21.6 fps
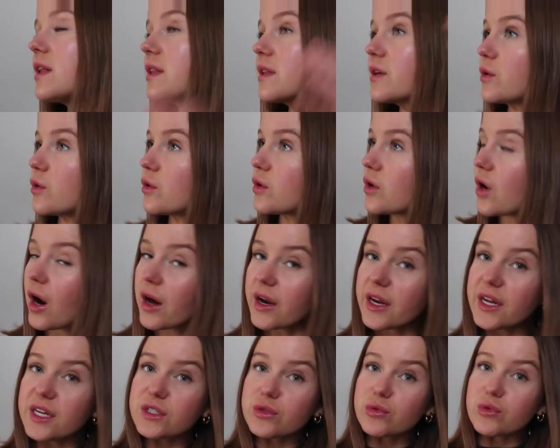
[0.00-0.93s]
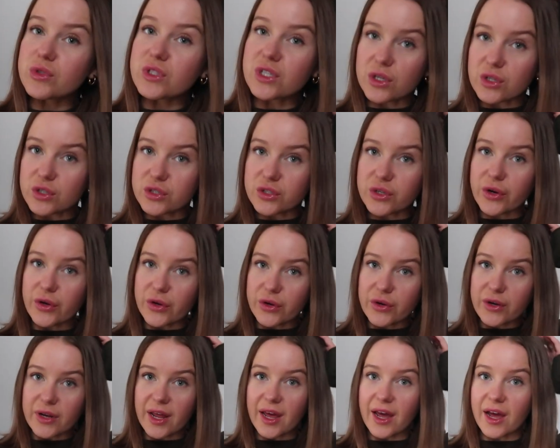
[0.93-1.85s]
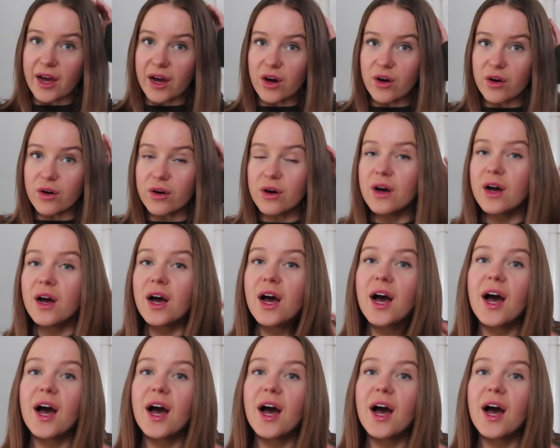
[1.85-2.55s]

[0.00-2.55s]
little cottage, which I'll show you now.